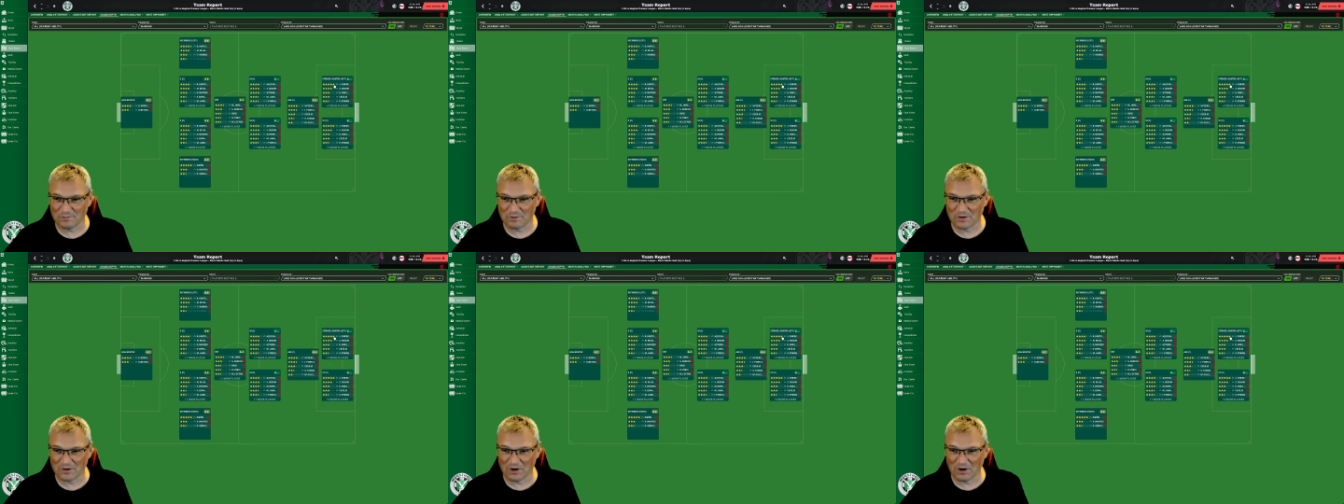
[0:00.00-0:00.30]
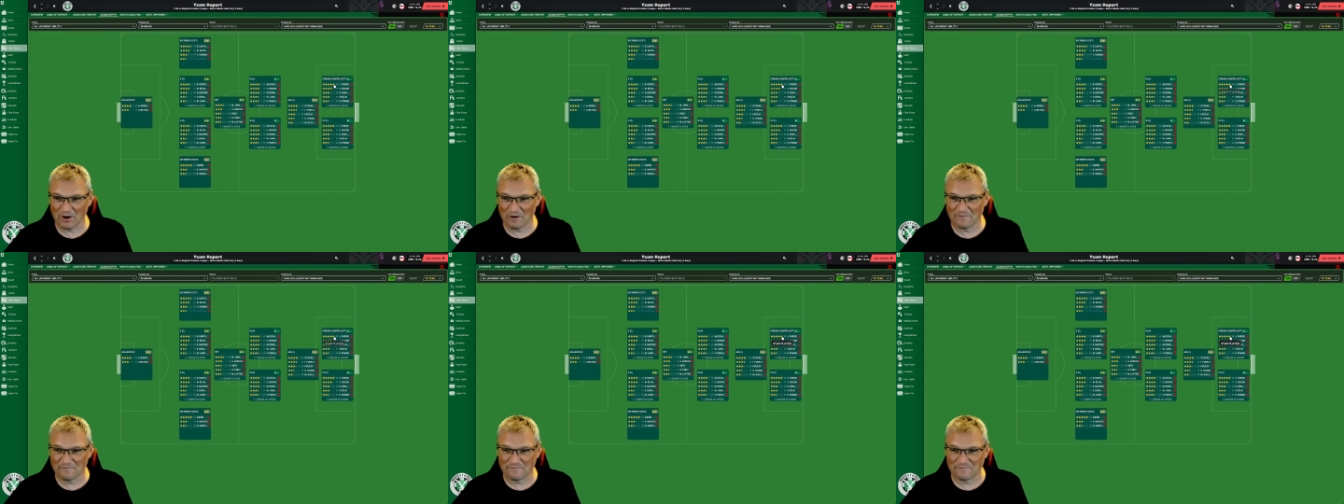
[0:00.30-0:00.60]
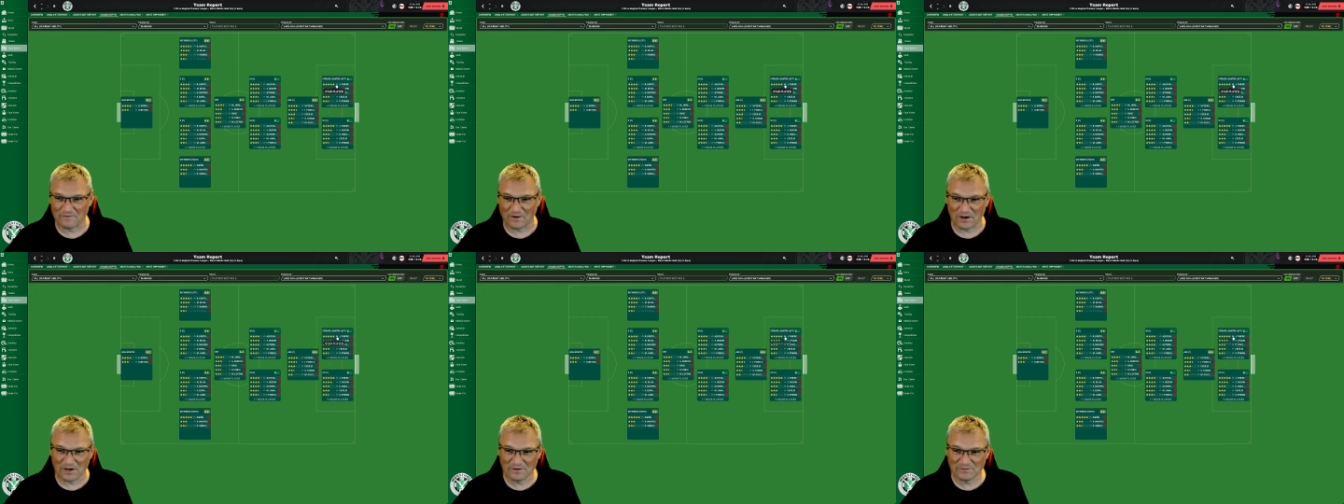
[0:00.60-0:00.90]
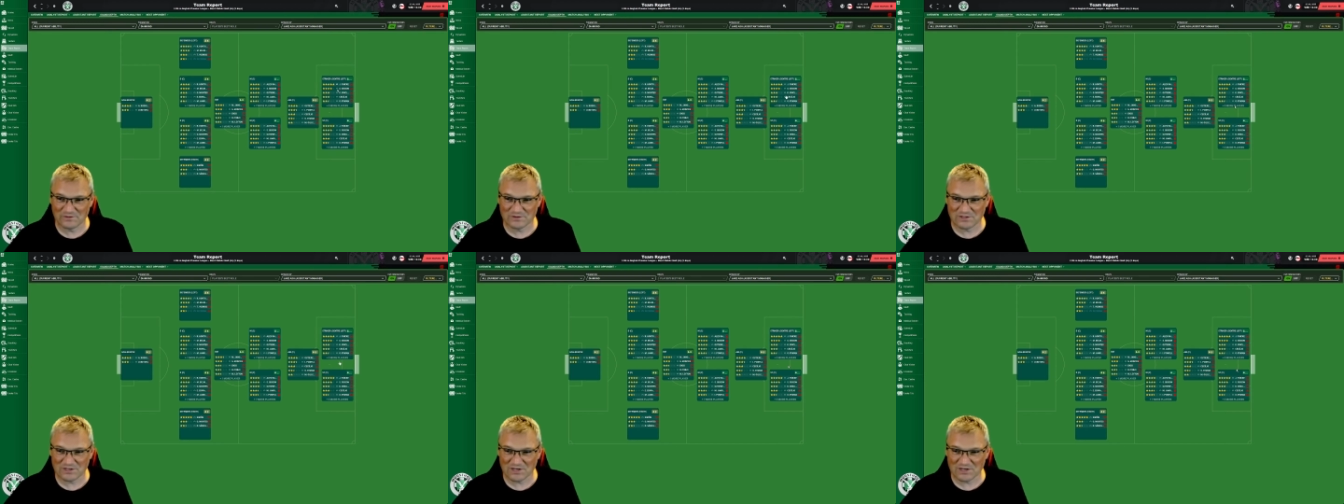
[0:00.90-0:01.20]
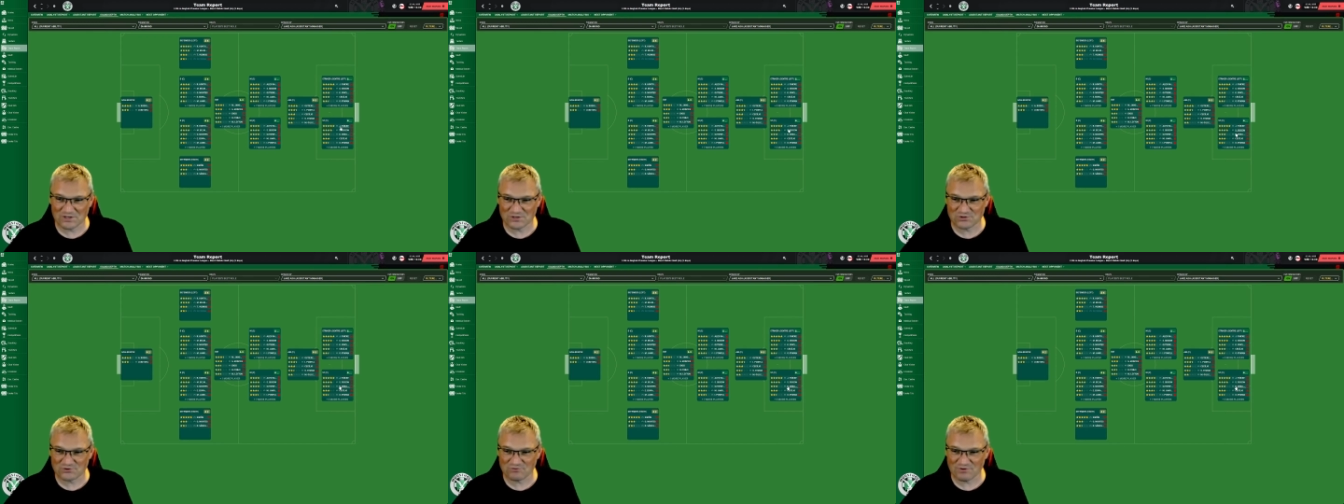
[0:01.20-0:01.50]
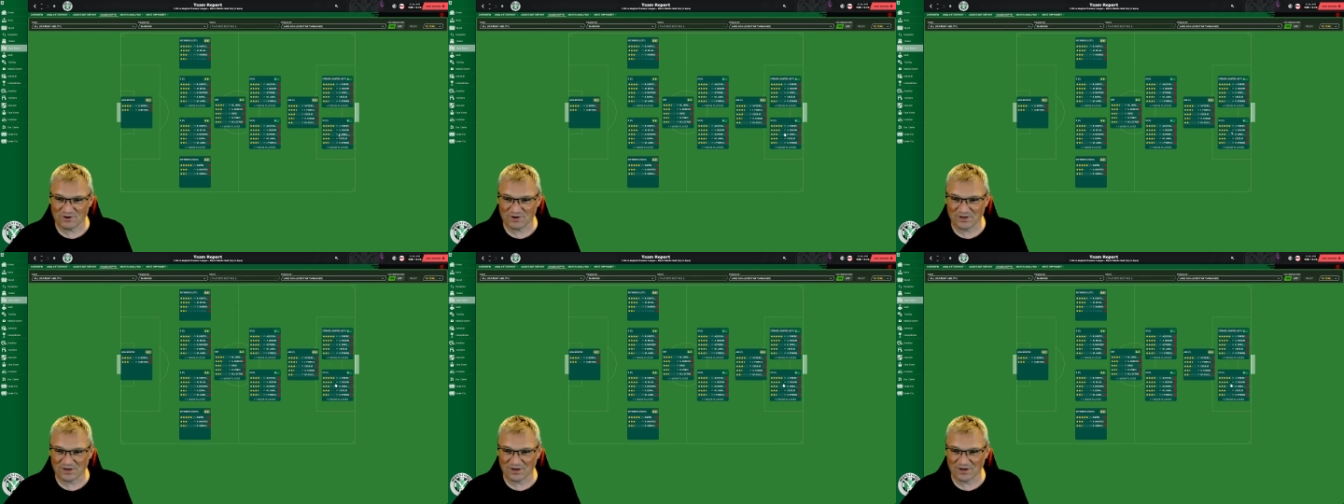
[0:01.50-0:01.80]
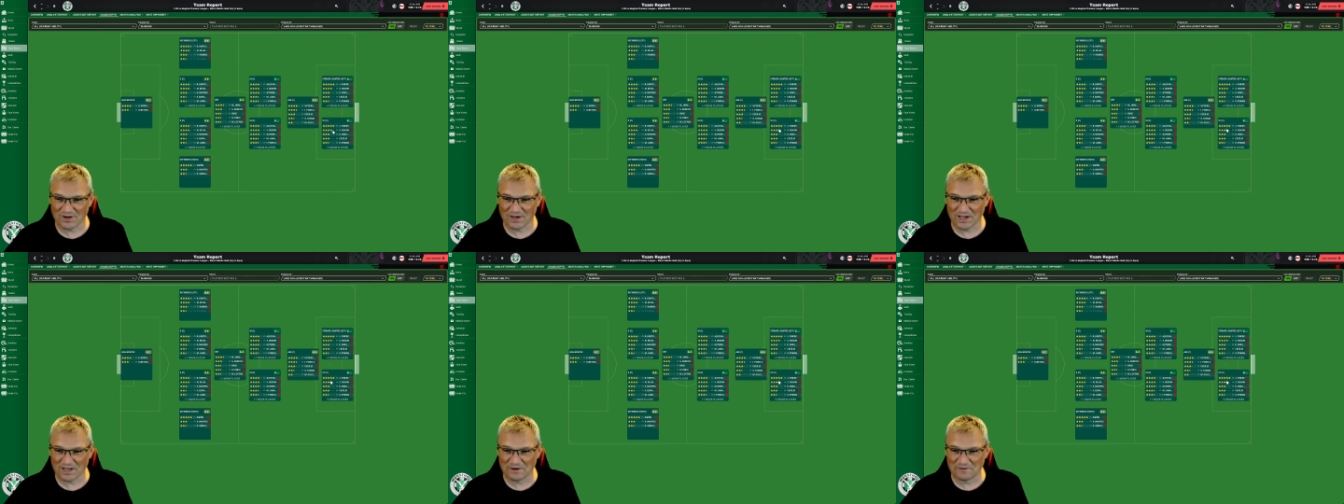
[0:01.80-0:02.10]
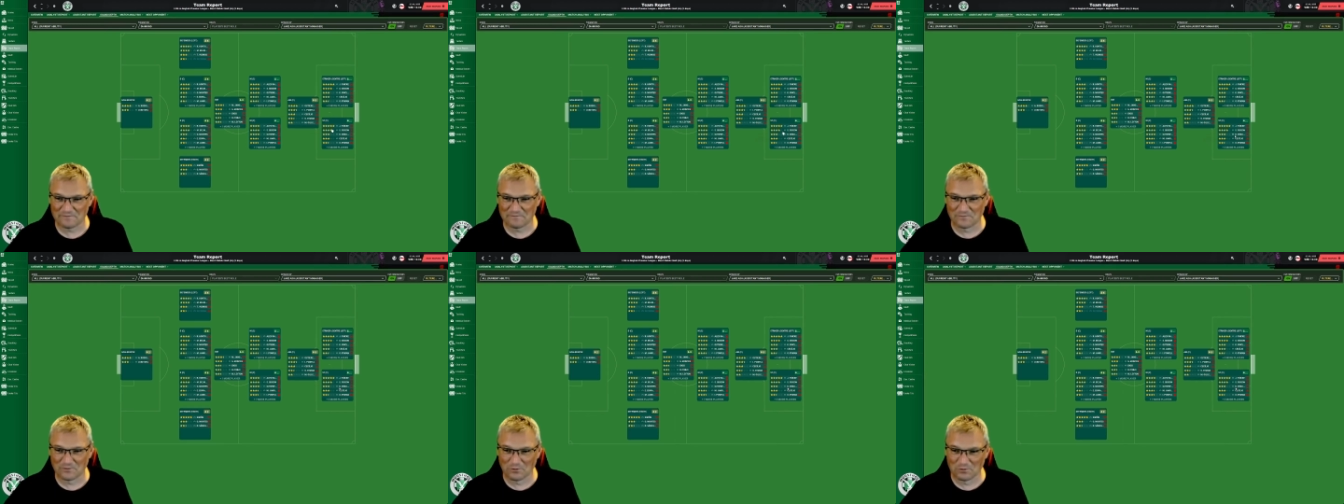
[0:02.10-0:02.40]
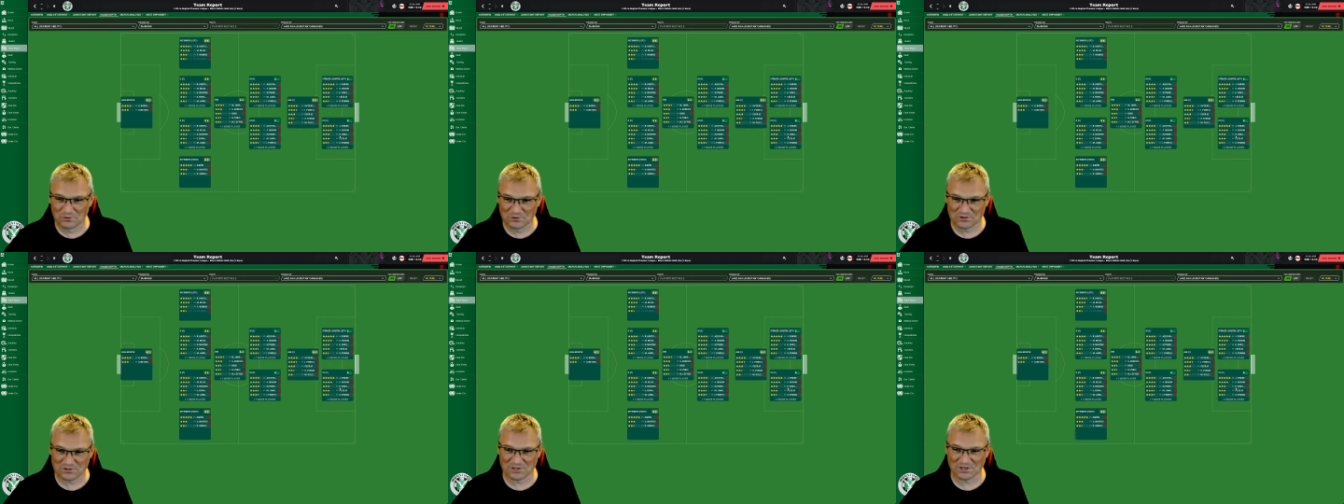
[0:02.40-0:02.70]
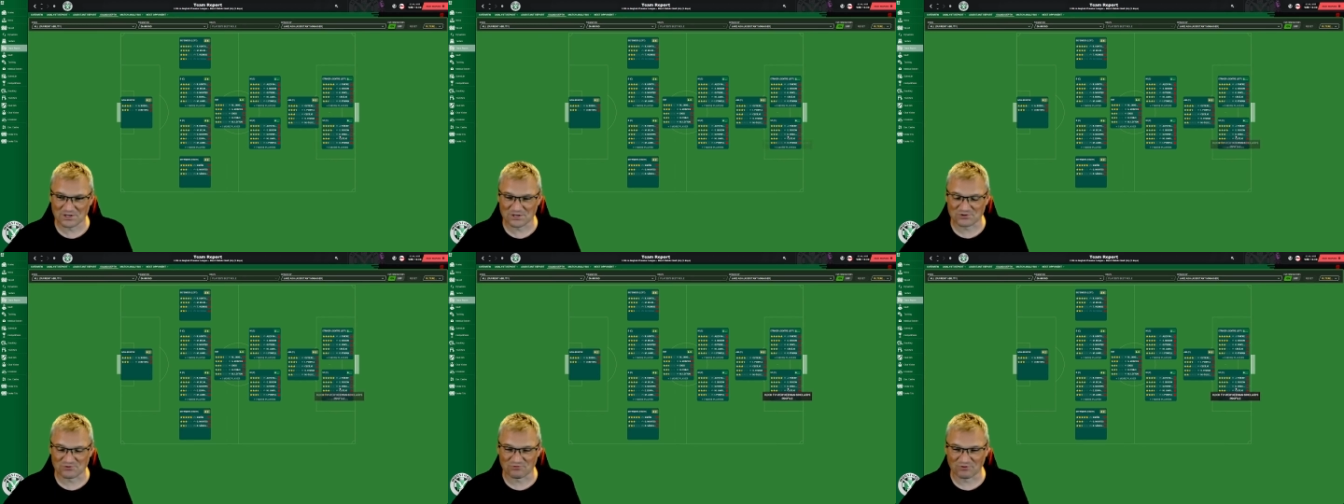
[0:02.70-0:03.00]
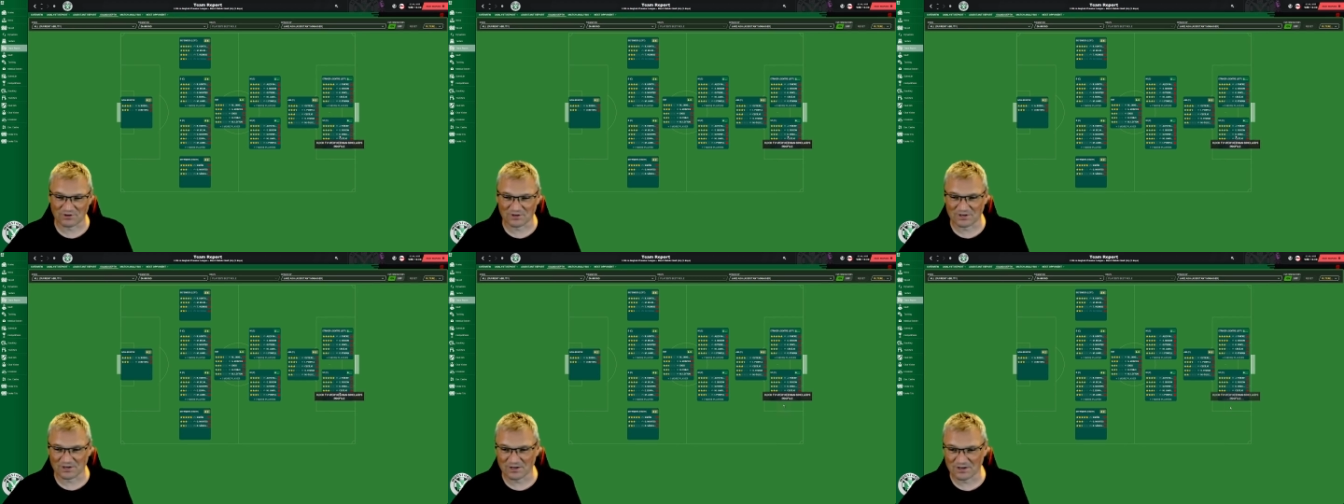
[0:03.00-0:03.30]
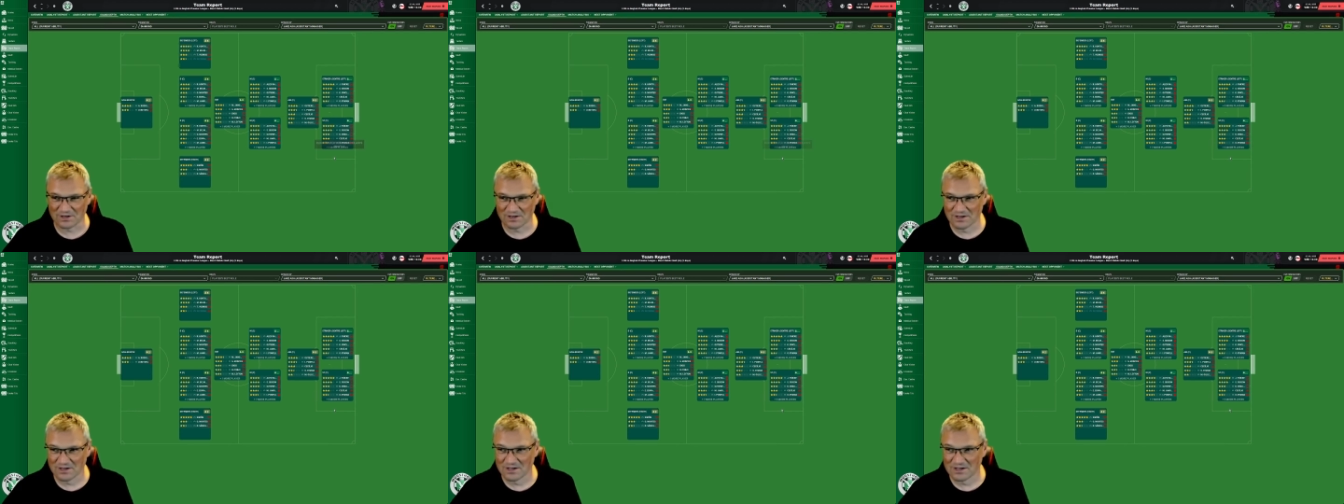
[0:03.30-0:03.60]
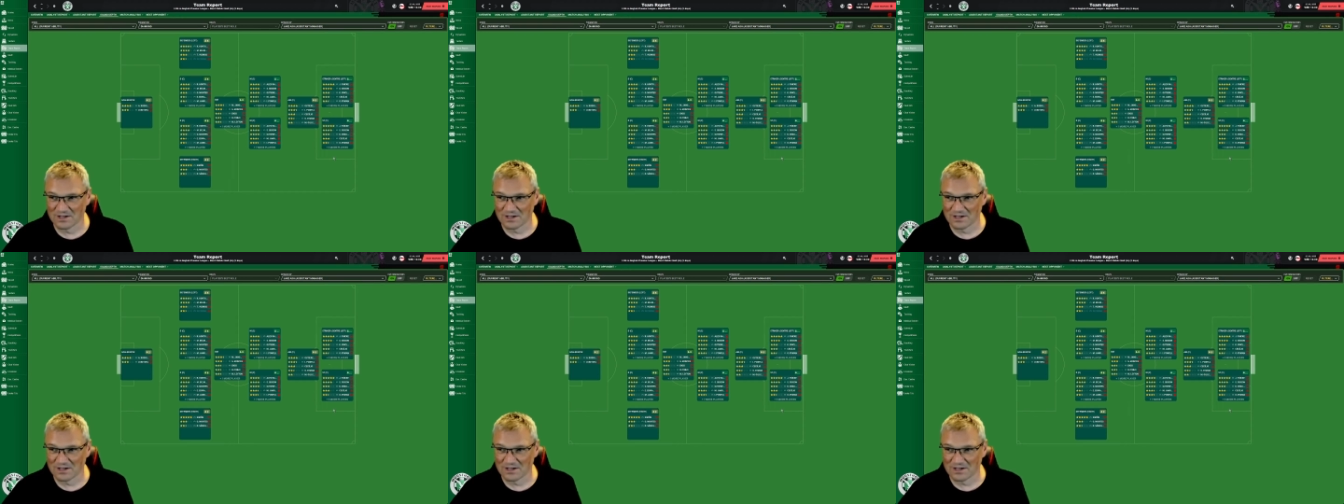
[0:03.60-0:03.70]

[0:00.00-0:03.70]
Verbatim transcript: We've got our five star striker and a four star striker.